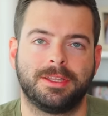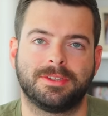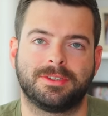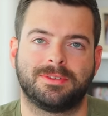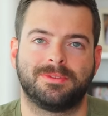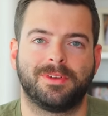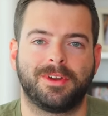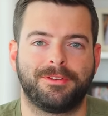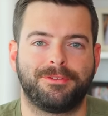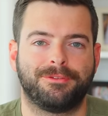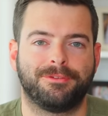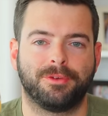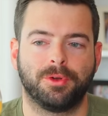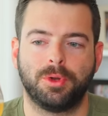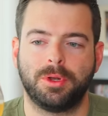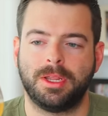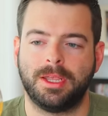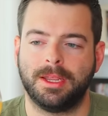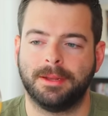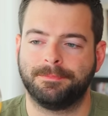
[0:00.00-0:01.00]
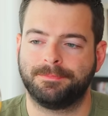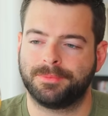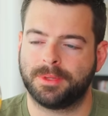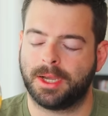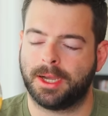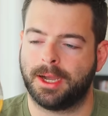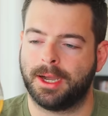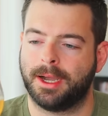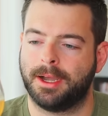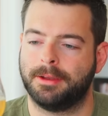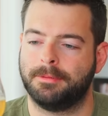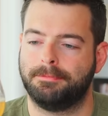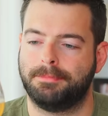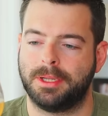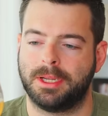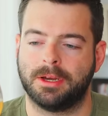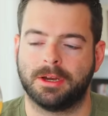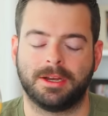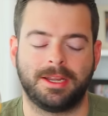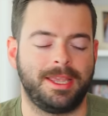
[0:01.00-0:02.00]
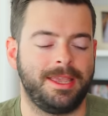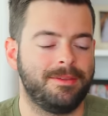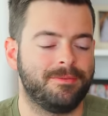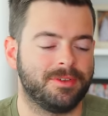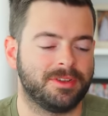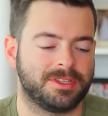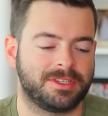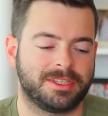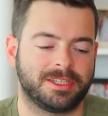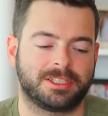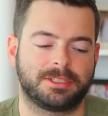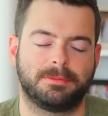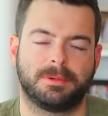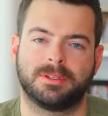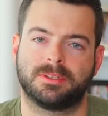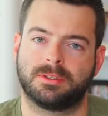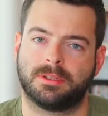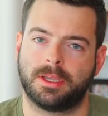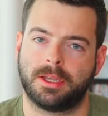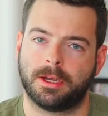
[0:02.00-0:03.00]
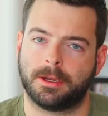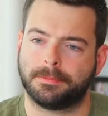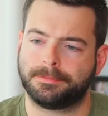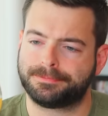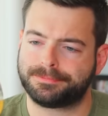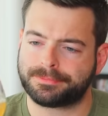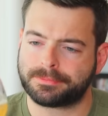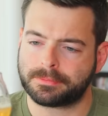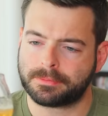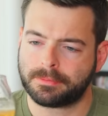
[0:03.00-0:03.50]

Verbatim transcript: This is a very fruity uh, beer, even six months later,